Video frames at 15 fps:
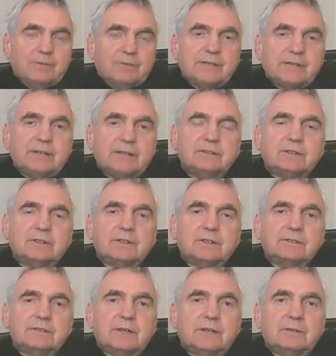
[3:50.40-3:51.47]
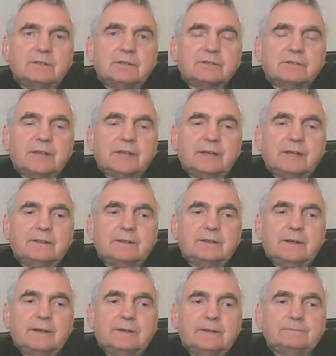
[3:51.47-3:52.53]
a friend turned around and said,
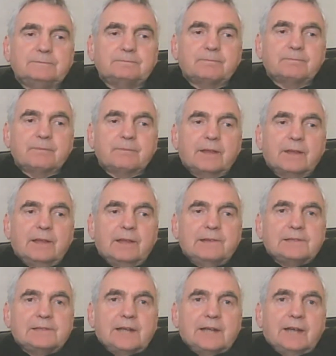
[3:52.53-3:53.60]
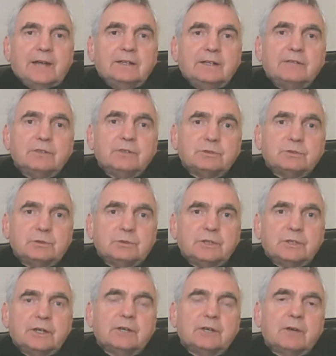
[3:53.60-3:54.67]
I leave you two
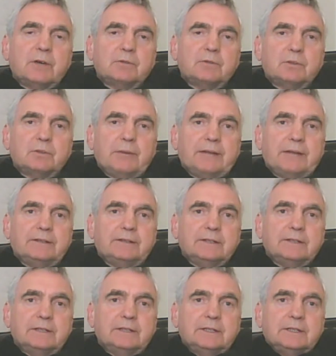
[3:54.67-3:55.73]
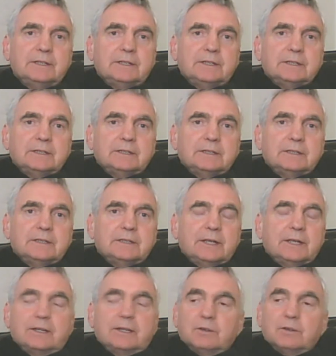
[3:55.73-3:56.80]
here now, I'm going to bed.
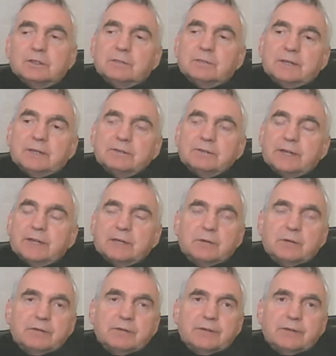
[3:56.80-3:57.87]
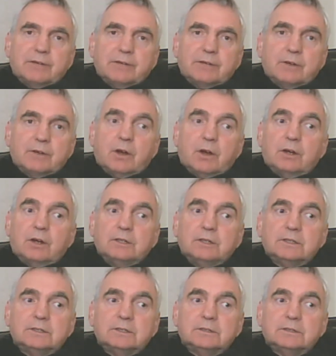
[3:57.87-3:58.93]
And I looked at my second wife and I said, oh,
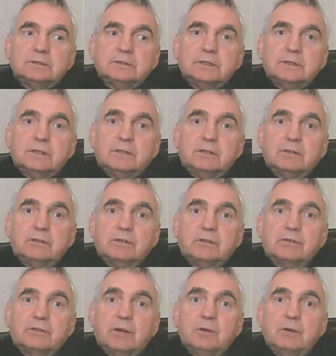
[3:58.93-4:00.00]
it's